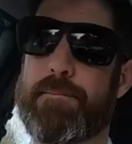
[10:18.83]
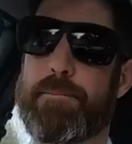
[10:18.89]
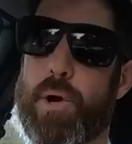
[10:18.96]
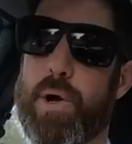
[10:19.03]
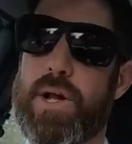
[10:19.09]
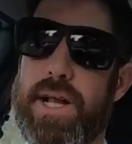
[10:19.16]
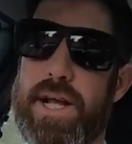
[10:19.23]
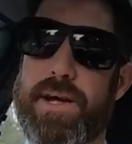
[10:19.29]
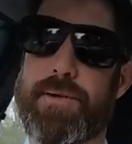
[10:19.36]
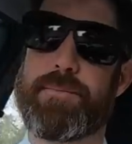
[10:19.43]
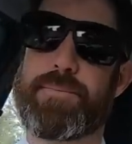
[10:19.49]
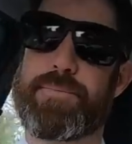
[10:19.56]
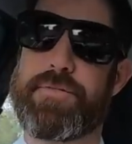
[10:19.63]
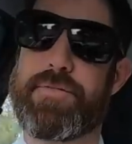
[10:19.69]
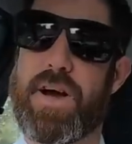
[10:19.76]
boil it
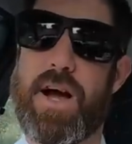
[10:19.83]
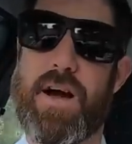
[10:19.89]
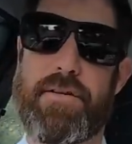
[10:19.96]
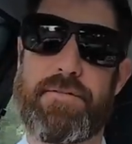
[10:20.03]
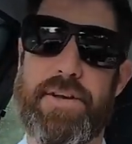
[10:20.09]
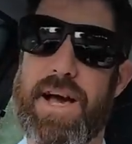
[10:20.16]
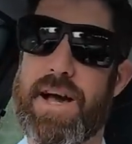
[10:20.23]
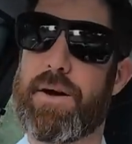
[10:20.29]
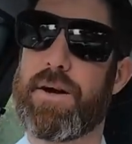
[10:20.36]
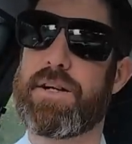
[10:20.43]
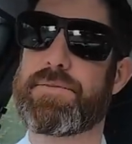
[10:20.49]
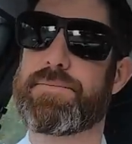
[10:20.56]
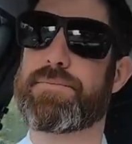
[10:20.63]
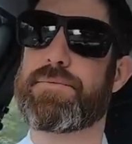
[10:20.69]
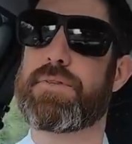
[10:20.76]
for half an hour,
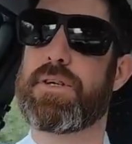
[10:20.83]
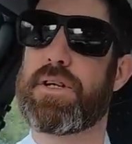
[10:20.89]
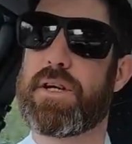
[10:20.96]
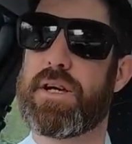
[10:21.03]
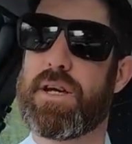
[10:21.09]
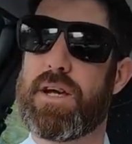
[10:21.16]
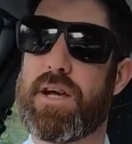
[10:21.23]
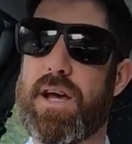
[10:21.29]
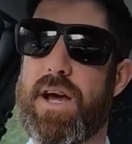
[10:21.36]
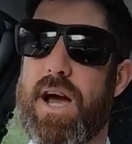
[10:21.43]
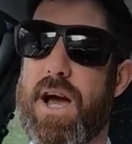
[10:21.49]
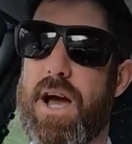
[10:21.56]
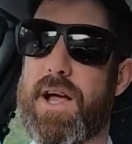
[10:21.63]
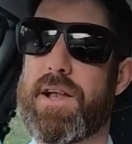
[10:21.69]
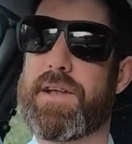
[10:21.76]

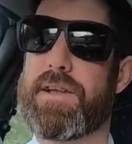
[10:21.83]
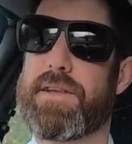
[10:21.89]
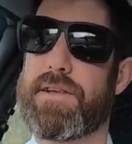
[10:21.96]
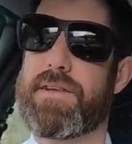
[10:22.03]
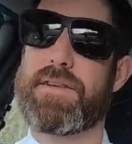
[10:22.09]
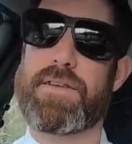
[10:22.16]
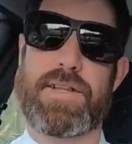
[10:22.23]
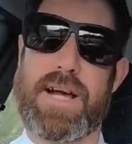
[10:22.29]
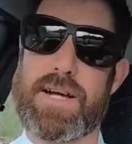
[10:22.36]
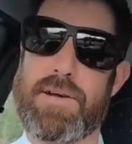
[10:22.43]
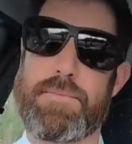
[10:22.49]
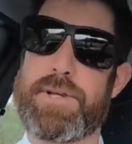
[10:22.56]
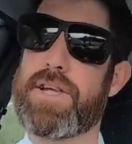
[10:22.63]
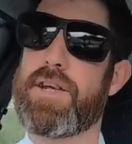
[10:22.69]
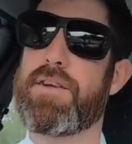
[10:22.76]
and that can
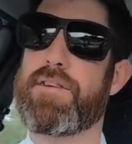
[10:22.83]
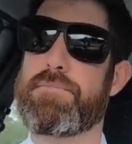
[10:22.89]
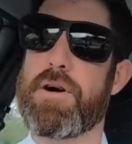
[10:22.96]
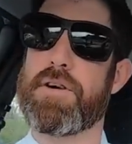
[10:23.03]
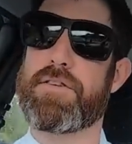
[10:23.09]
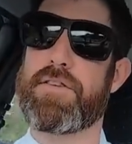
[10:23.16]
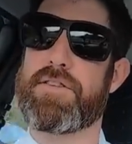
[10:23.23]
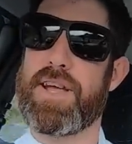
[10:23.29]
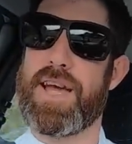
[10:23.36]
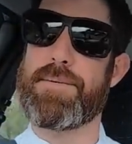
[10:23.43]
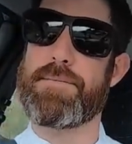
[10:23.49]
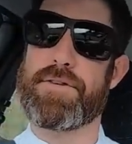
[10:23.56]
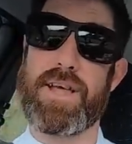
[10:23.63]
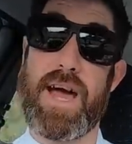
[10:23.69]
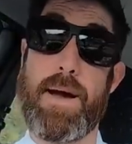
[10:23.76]
be used much the same
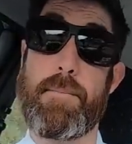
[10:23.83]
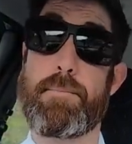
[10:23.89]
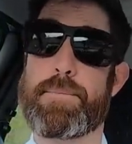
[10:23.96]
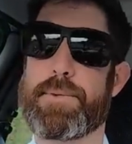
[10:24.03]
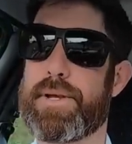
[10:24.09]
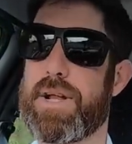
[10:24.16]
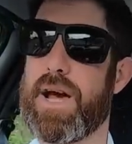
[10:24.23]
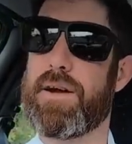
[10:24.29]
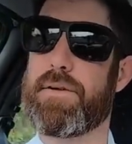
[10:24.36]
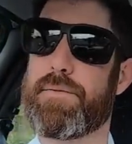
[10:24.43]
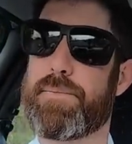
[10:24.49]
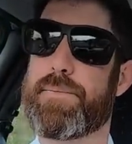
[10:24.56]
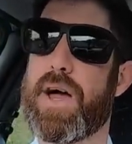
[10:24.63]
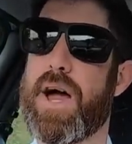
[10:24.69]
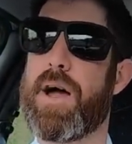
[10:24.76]
as hemp, you know,
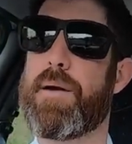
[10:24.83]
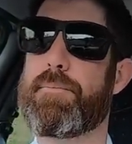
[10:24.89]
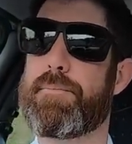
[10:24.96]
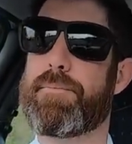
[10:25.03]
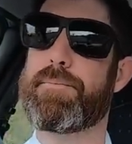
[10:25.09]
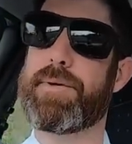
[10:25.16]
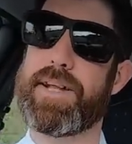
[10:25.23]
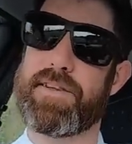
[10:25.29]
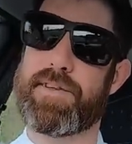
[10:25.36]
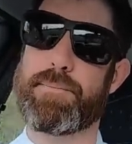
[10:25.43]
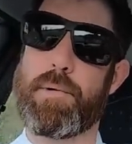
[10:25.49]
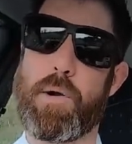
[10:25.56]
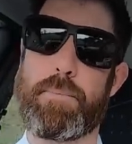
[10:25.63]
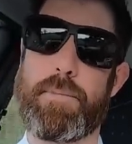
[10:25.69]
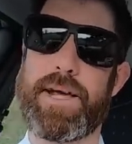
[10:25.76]
in a
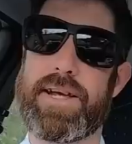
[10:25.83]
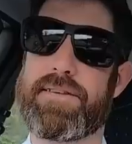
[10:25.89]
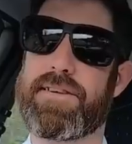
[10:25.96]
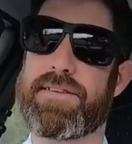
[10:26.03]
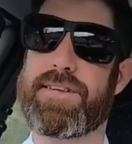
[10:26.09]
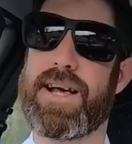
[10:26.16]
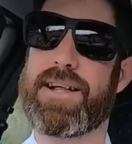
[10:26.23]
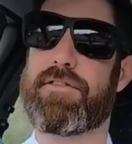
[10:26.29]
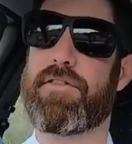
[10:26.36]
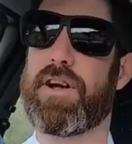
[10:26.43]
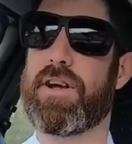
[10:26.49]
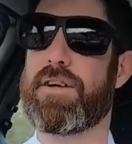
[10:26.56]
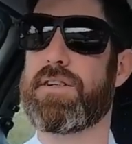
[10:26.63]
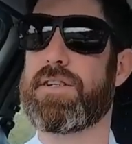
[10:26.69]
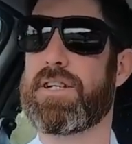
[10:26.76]
spod mix, etc.
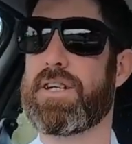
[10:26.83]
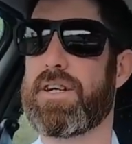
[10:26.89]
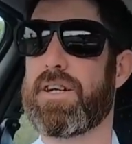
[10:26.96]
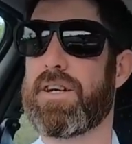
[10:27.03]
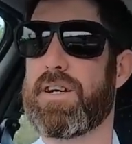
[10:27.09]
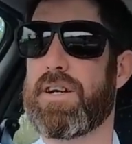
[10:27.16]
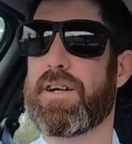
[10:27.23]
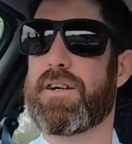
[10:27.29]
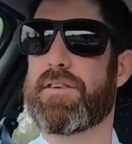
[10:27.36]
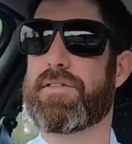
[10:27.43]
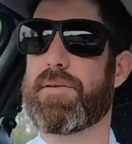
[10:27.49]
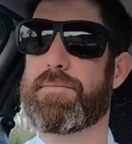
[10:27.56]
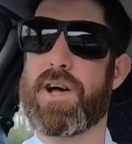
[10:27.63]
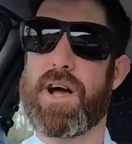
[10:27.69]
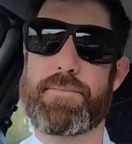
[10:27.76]

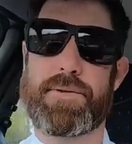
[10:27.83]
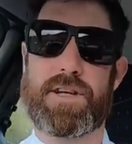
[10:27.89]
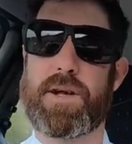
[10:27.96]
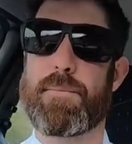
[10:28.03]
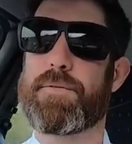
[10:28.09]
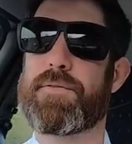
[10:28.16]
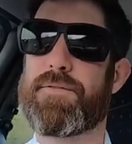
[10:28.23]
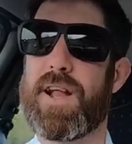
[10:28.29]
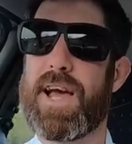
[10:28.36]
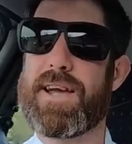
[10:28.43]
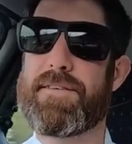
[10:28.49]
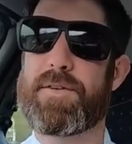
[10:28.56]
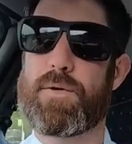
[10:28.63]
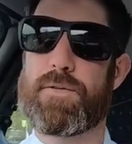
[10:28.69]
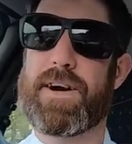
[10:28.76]
Sometimes it comes
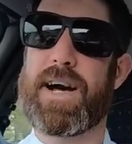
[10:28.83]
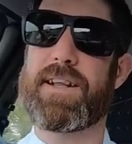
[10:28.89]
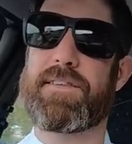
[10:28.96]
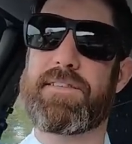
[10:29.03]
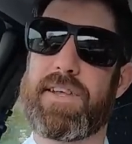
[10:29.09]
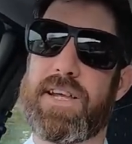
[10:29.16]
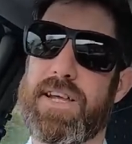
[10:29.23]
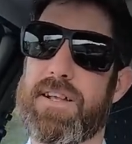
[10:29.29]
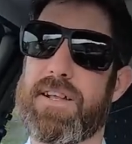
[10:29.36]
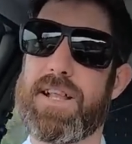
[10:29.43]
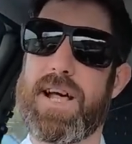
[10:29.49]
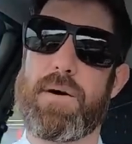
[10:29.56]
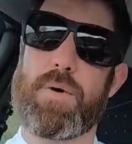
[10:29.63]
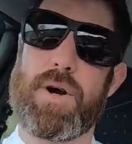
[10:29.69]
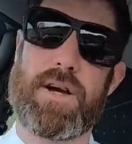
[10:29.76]
flavoured with aniseed,
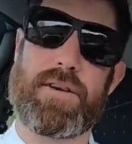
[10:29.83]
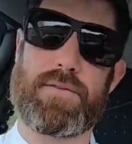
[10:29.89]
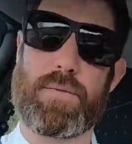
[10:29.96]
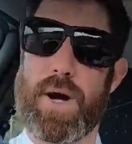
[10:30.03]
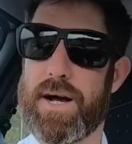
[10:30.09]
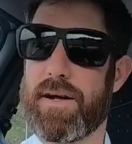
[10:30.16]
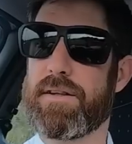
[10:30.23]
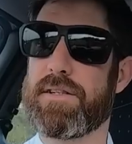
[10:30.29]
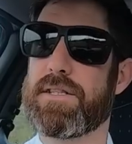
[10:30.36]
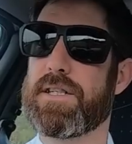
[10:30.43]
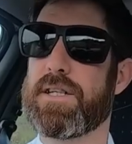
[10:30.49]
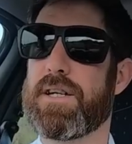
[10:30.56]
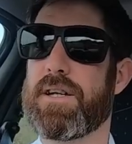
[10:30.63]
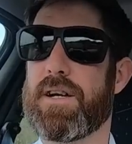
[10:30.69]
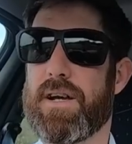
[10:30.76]
that works well.
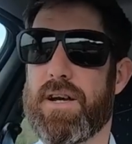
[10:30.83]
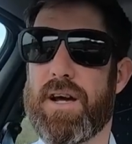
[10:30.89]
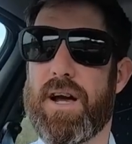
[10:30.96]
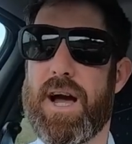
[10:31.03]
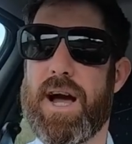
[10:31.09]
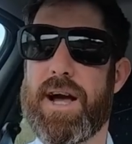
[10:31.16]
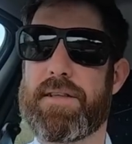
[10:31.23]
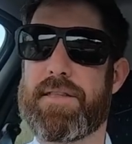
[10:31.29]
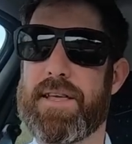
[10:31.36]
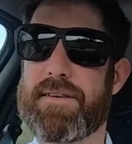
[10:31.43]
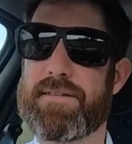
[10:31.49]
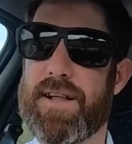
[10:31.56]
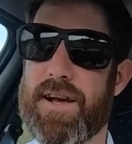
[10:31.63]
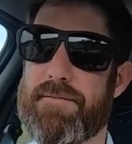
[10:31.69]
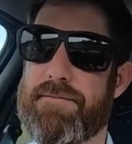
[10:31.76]
And things like